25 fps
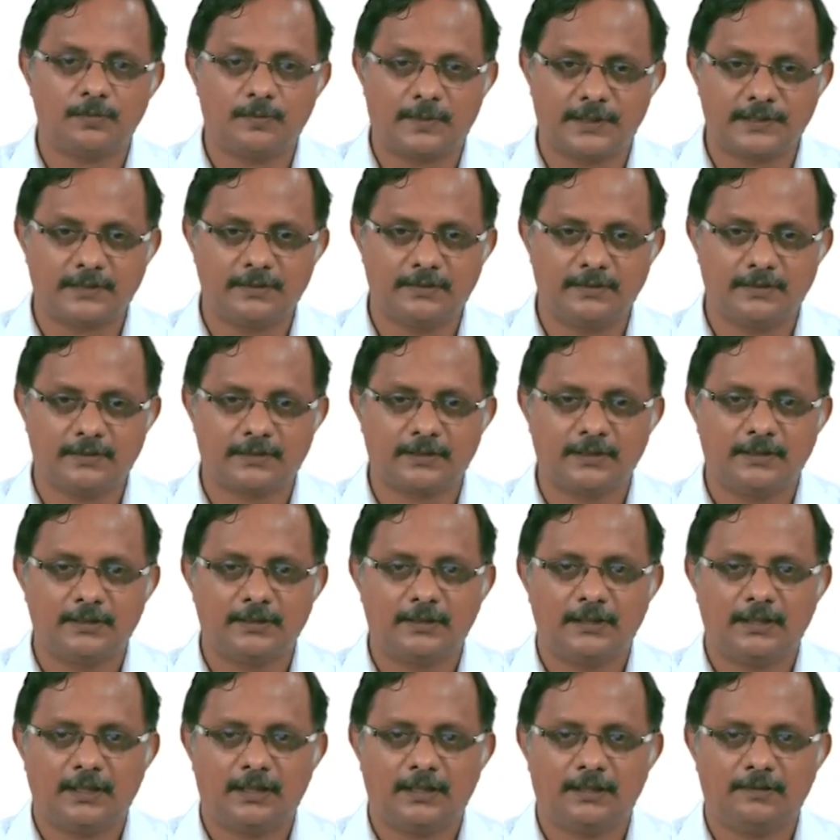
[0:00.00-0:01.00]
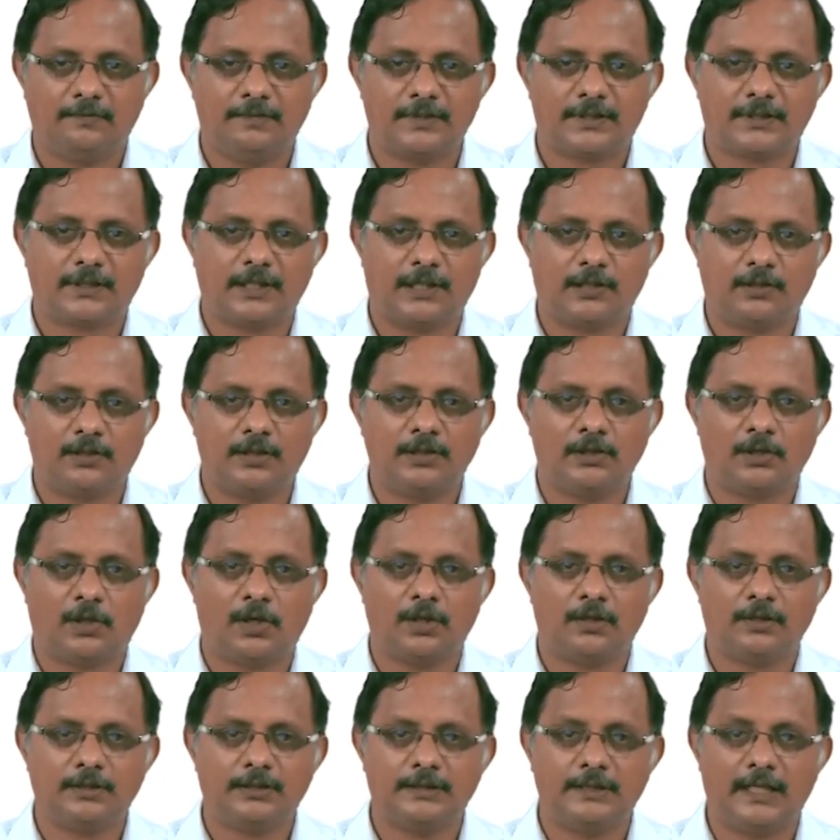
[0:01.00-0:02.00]
muscles, which control
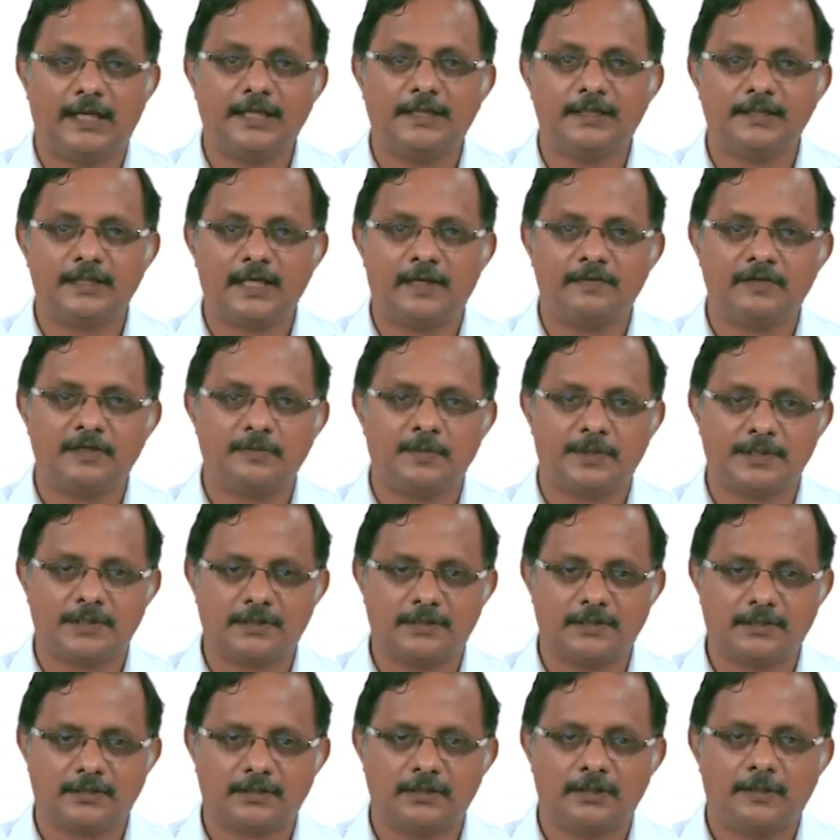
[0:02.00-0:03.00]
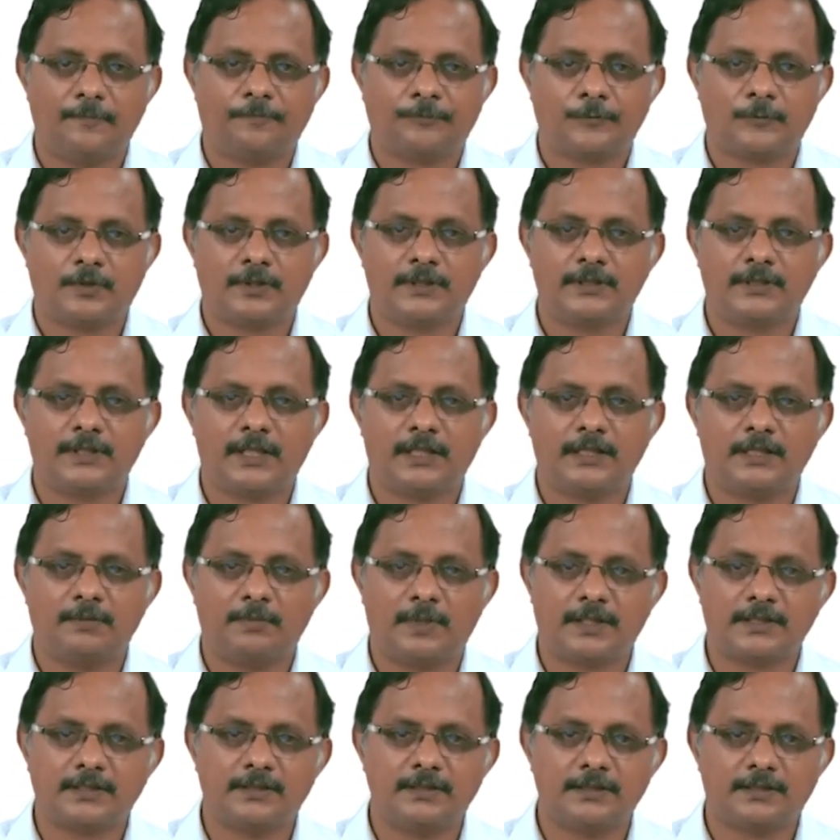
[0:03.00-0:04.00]
the anti-gravity muscles. These are the
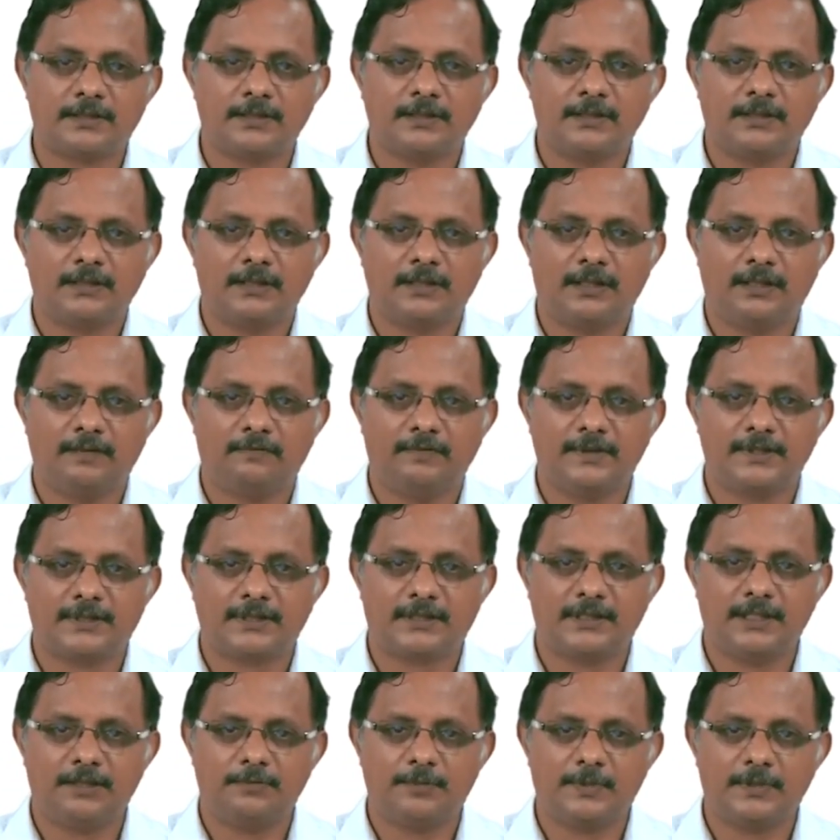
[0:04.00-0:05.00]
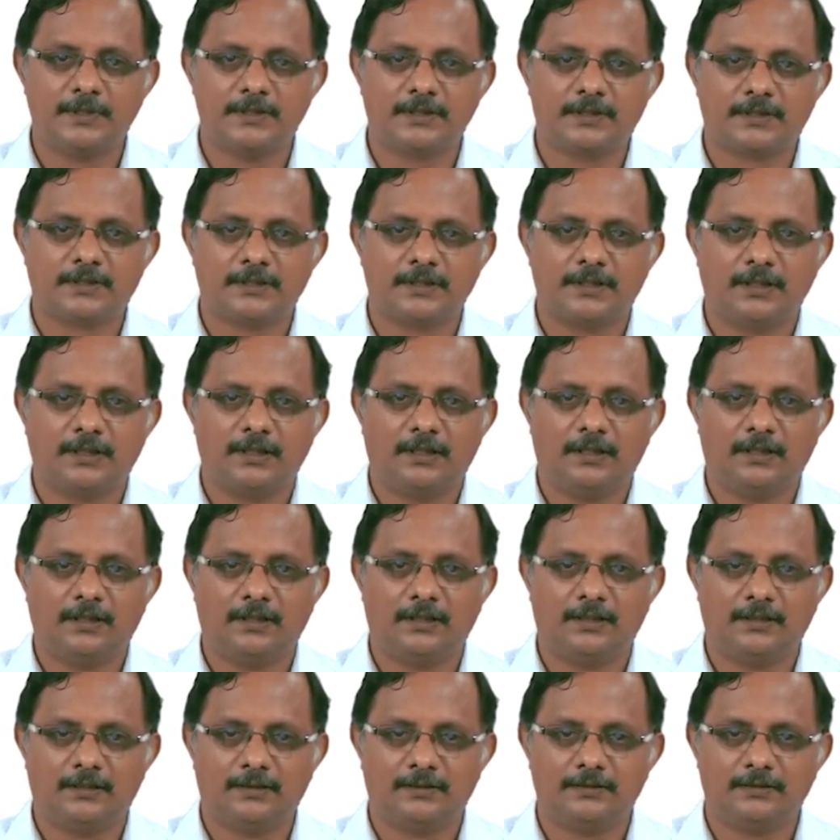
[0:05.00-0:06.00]
muscles which keep us
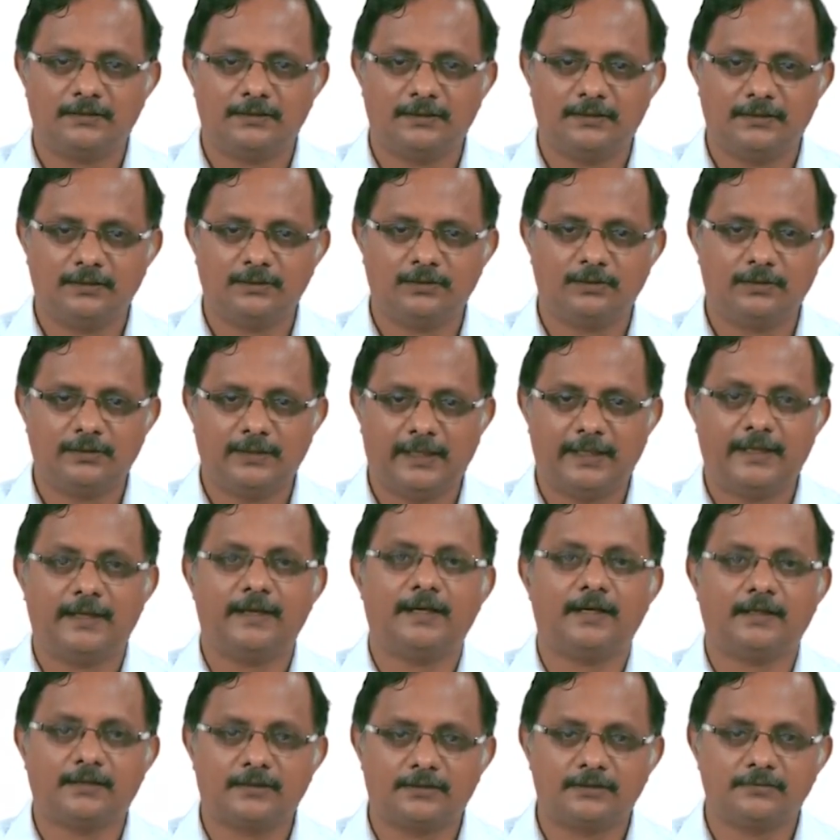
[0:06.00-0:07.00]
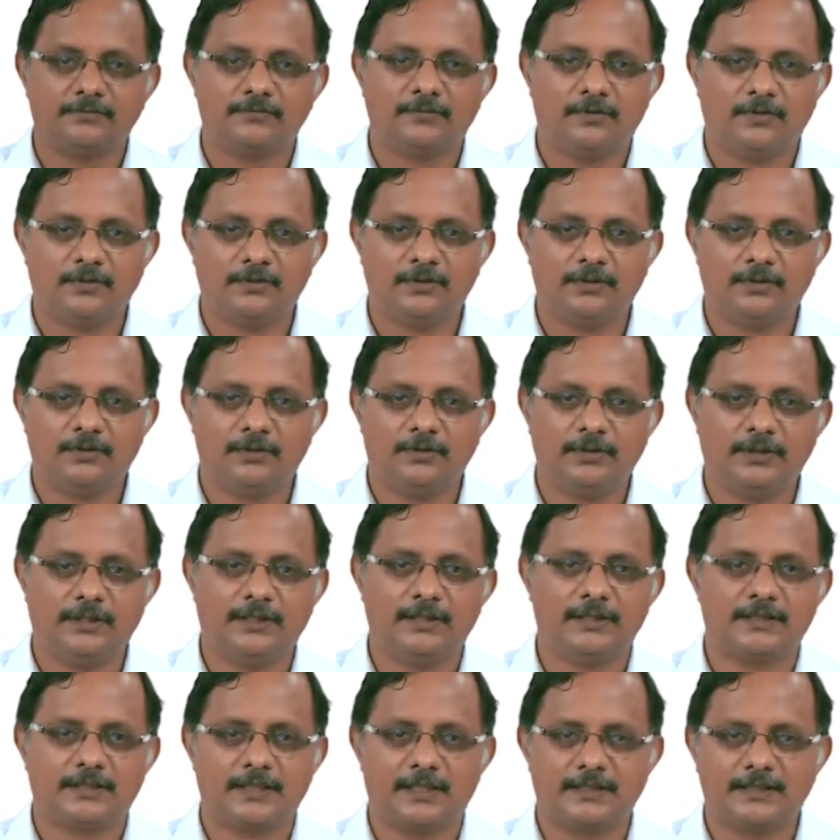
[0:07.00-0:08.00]
erect, or in
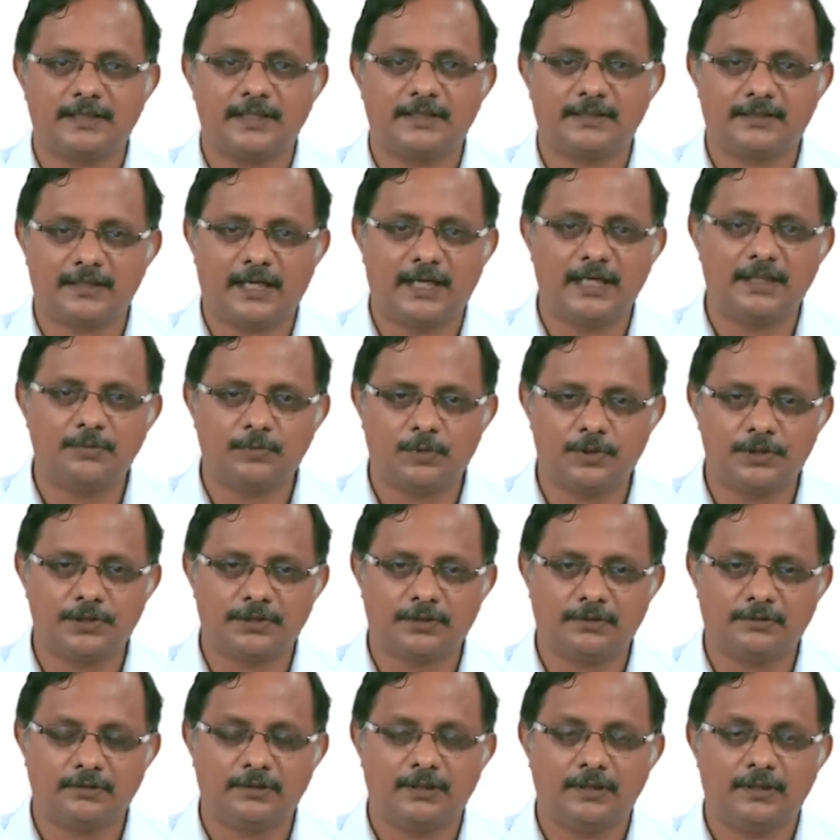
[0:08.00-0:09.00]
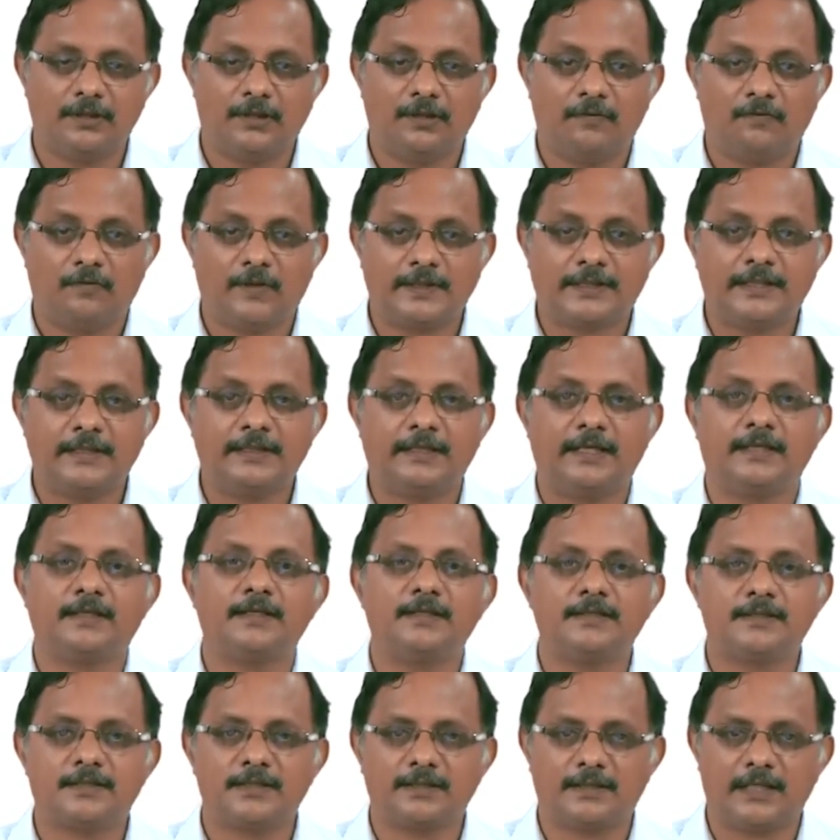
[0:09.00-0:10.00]
a standing position, working
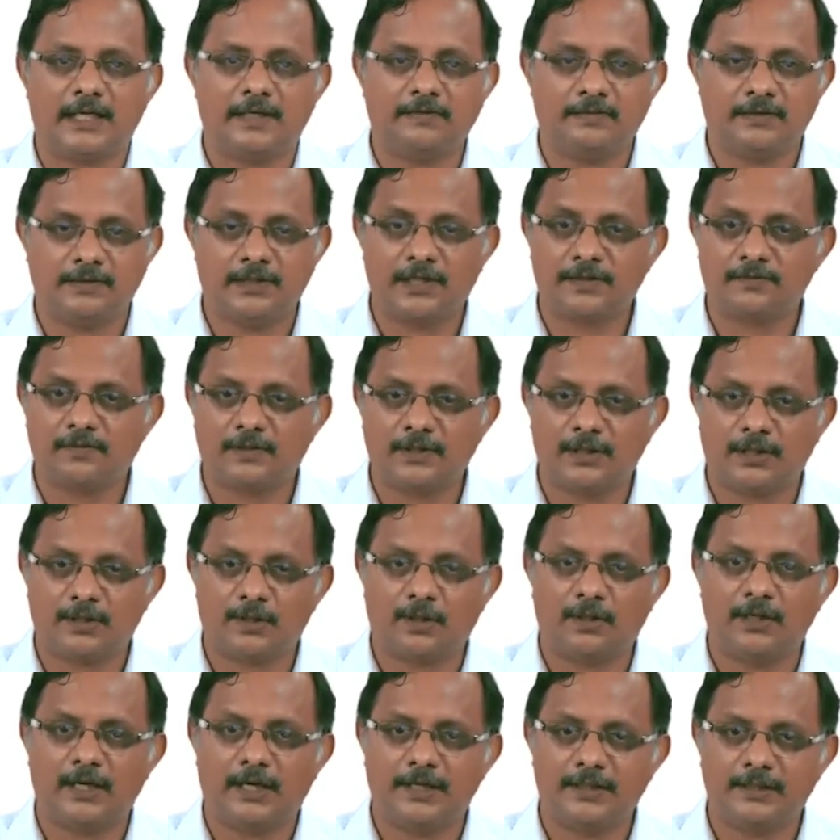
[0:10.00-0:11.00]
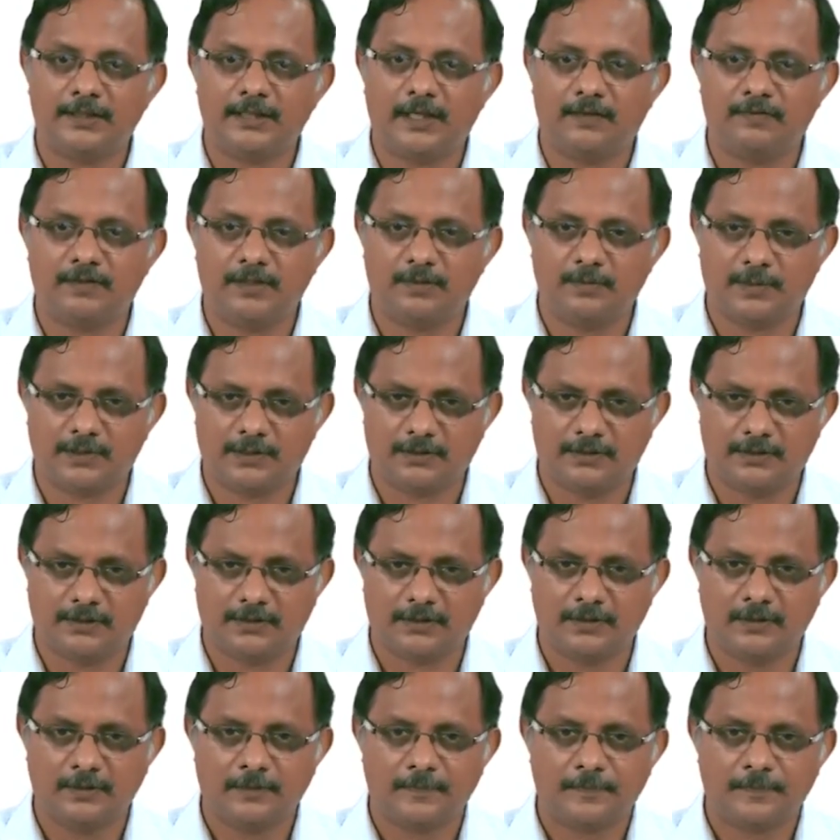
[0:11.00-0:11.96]
against the gravity. Therefore, they are called anti-gravity muscles.